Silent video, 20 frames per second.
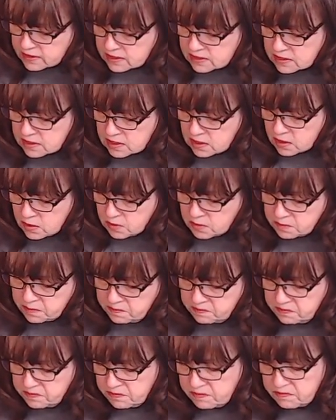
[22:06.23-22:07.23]
snow
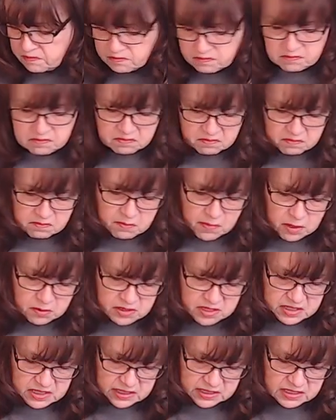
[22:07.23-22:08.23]

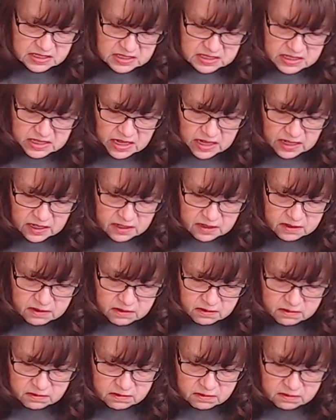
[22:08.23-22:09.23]
mostly stuck.
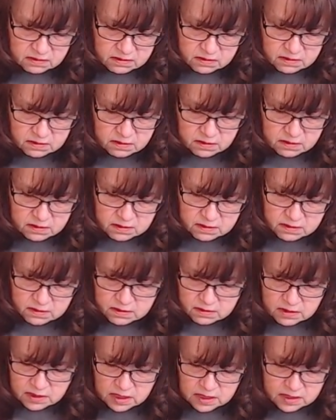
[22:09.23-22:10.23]

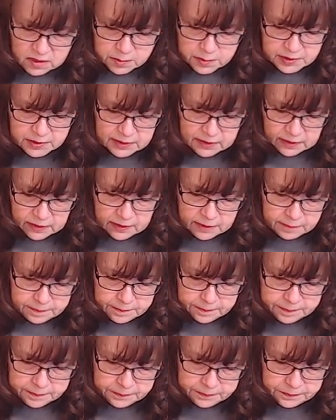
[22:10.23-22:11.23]
Not completely.
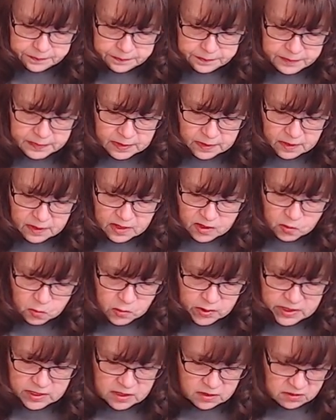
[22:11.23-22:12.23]

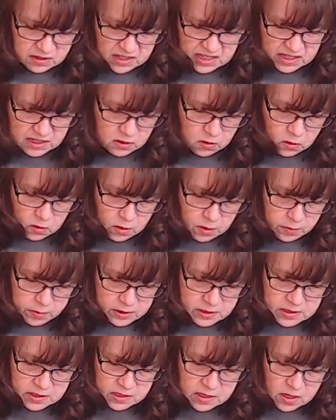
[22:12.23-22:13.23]
We don't get horrible
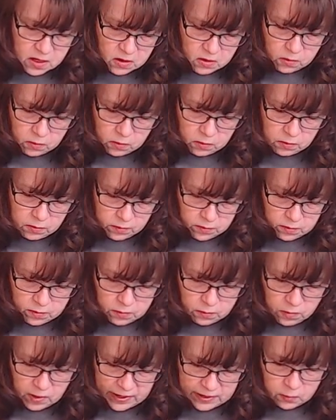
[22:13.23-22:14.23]
snow
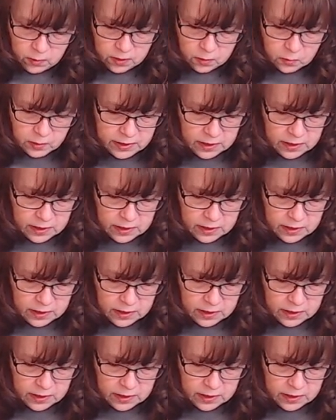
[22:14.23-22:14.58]
right where we